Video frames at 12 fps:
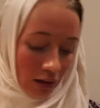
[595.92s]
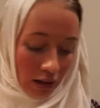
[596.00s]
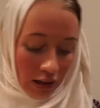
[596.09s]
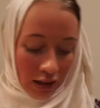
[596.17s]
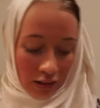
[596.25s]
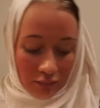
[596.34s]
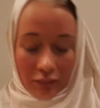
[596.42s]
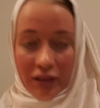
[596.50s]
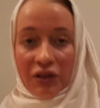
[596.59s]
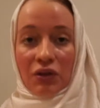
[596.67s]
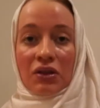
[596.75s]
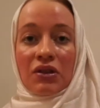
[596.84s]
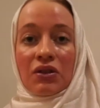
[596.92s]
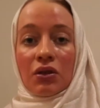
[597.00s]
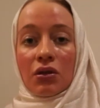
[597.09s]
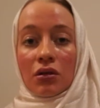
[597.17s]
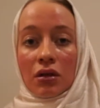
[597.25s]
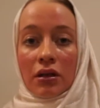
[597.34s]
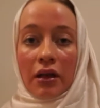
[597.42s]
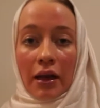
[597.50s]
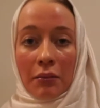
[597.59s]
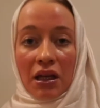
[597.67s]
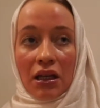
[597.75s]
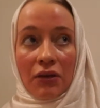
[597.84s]
But also, I
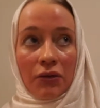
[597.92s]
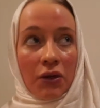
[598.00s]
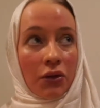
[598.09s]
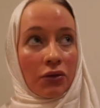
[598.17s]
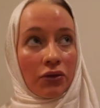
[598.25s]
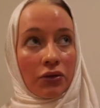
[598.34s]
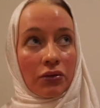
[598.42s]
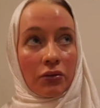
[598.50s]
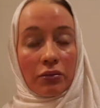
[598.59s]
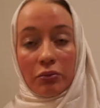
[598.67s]
mean, if you do,